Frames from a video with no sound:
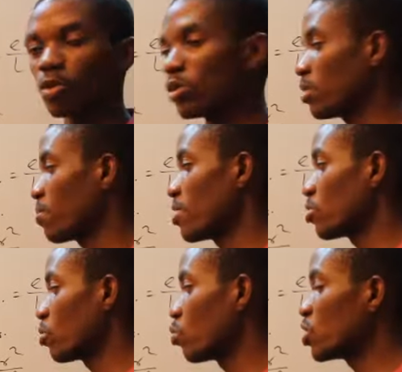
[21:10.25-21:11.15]
So it
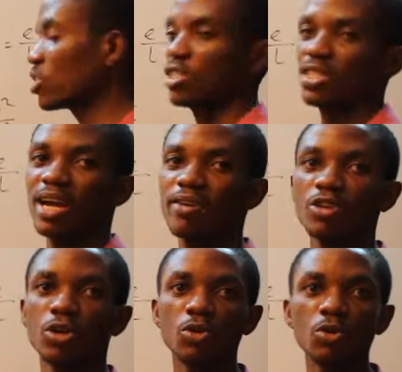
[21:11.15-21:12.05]
depends on which is
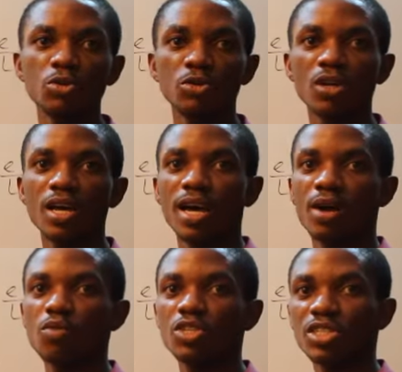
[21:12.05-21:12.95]
carrying your load
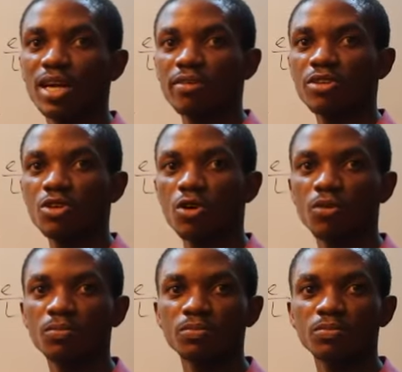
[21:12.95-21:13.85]
and which is carrying
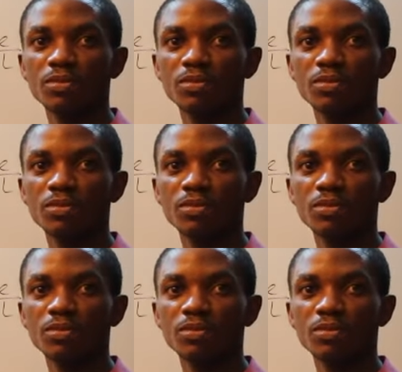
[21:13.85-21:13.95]
your